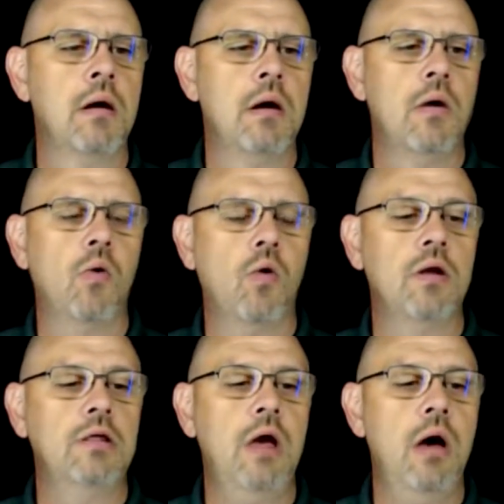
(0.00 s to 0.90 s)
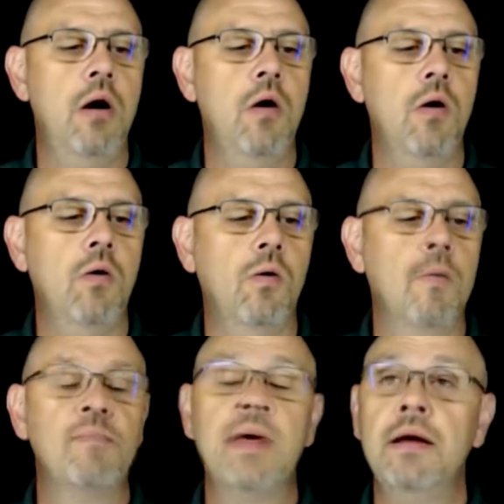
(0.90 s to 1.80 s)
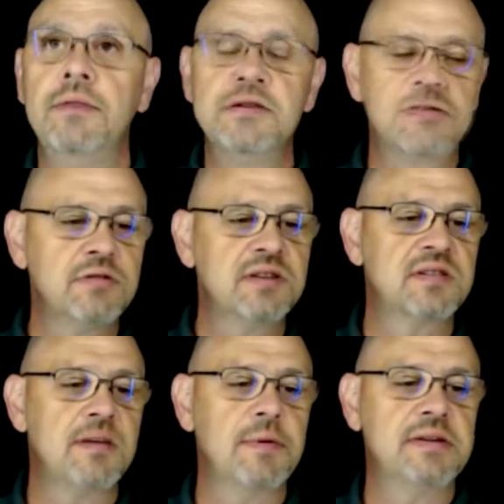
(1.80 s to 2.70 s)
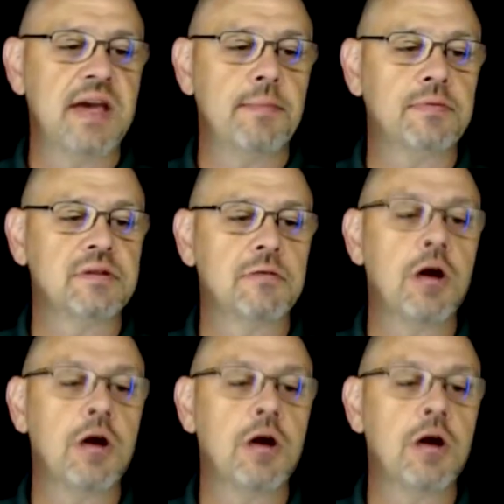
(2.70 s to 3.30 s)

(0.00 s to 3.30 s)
or a low. These are just some examples, they're not